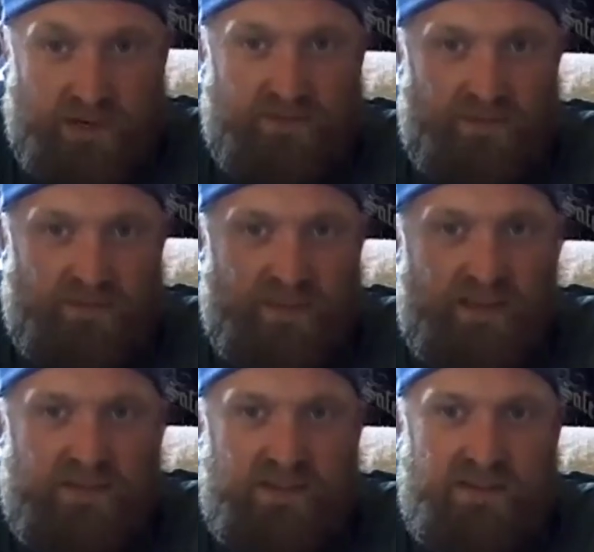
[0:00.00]
from
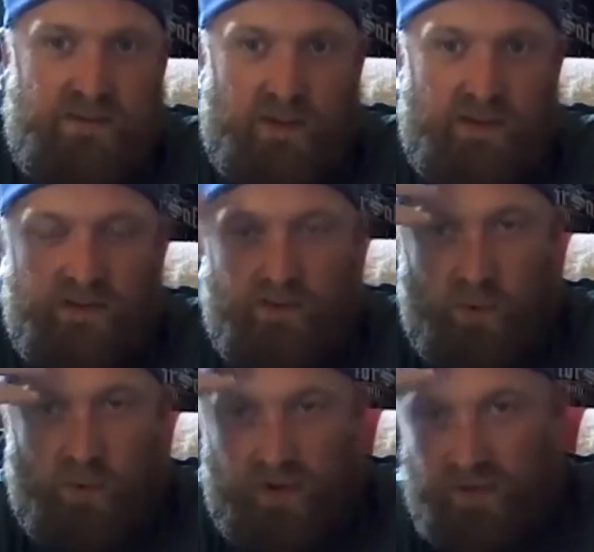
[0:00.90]
Davis, he went to
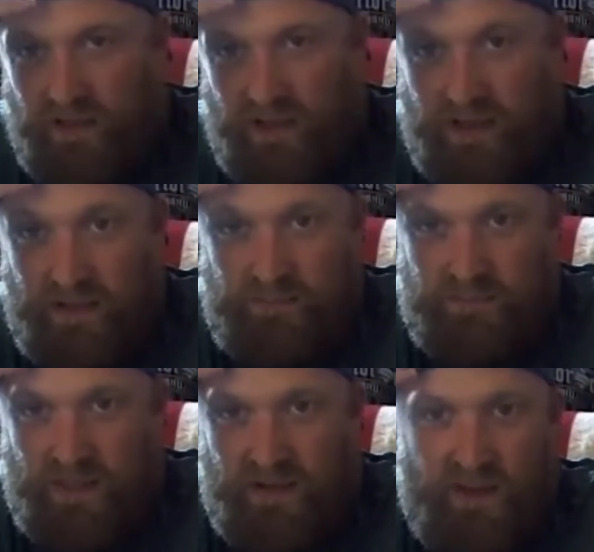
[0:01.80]
work
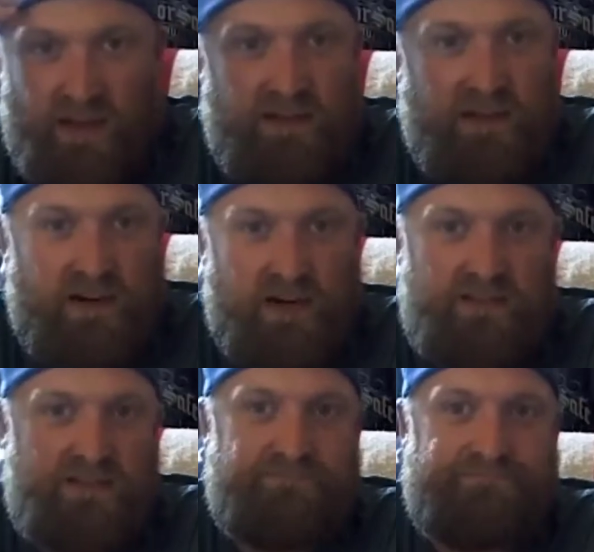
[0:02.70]
in a lot of
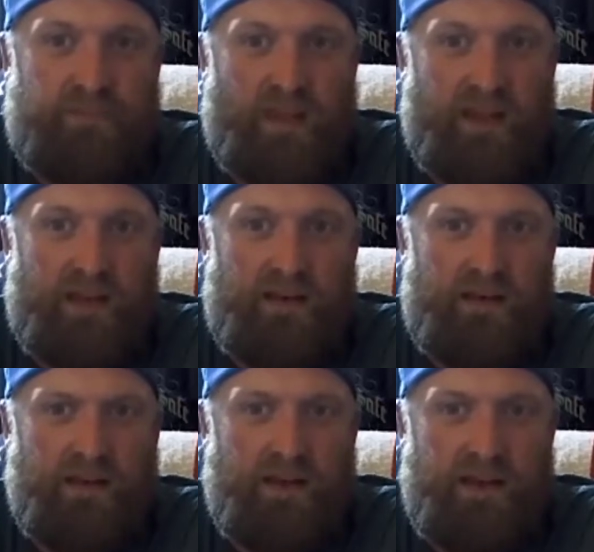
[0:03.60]
dairies,
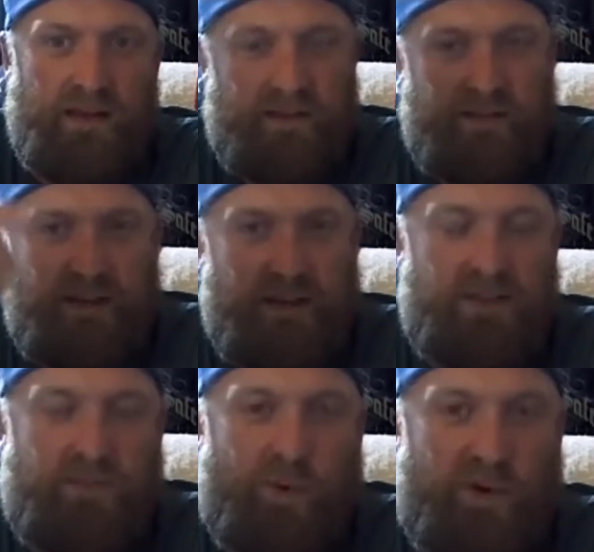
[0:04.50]
and then
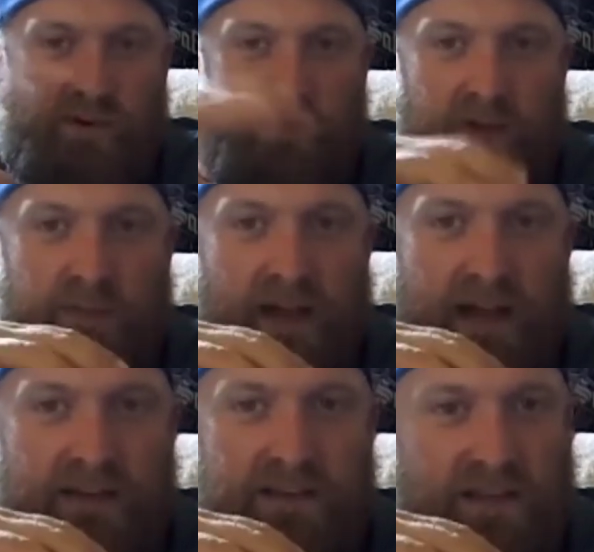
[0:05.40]
he's worked his way
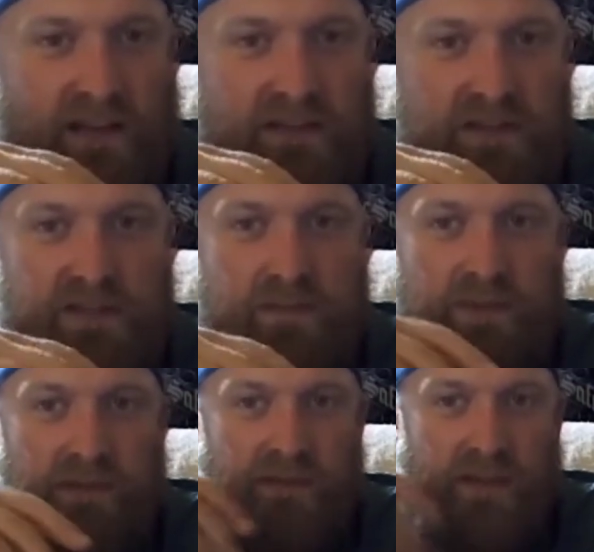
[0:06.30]
back into kind of the sheep
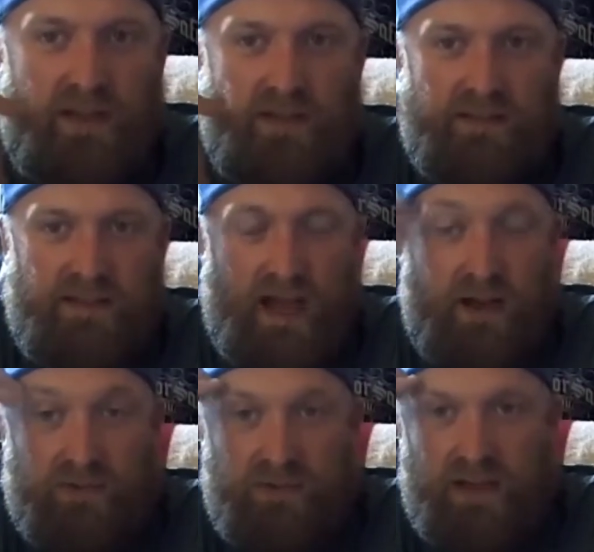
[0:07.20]
and
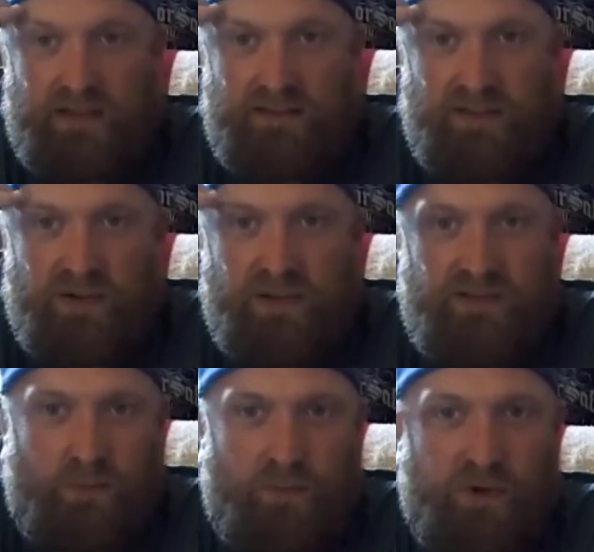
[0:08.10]
cattle side. And so
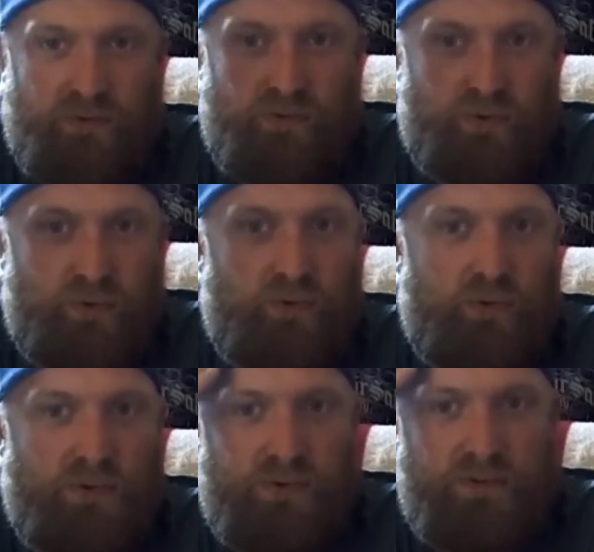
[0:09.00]
he's a real
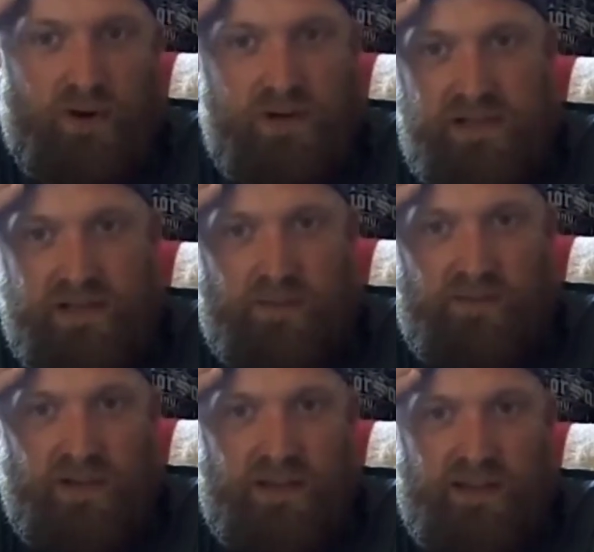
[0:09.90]
true large animal
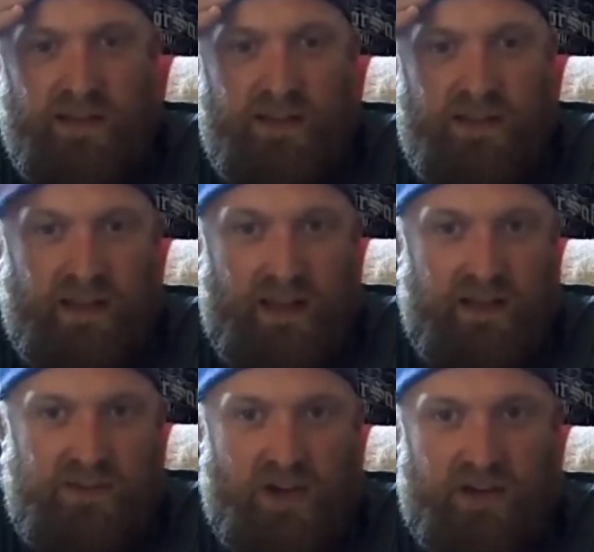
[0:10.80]
vet, and
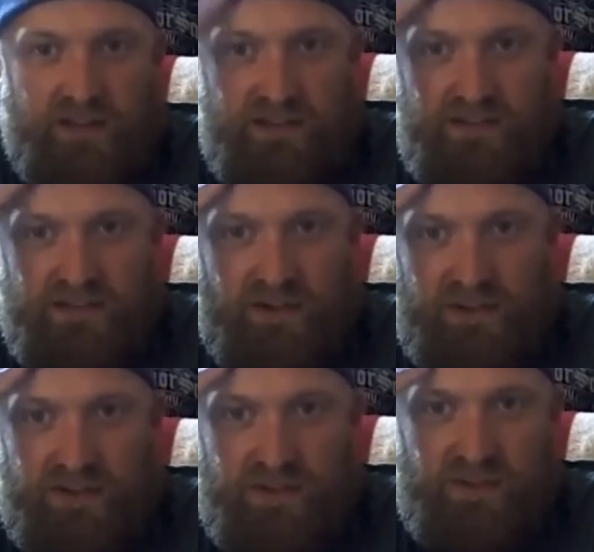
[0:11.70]
he's young. He's
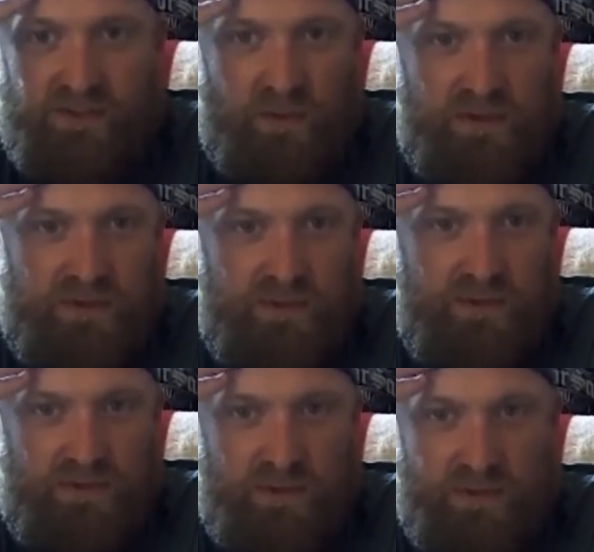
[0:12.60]
only 40 something
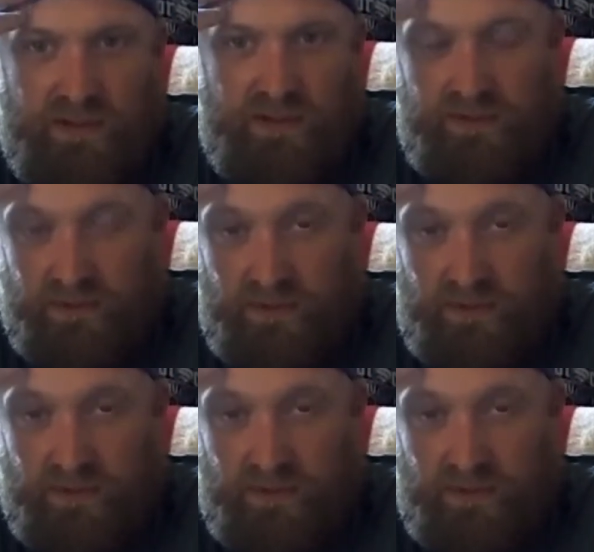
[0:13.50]
years old, I think. So,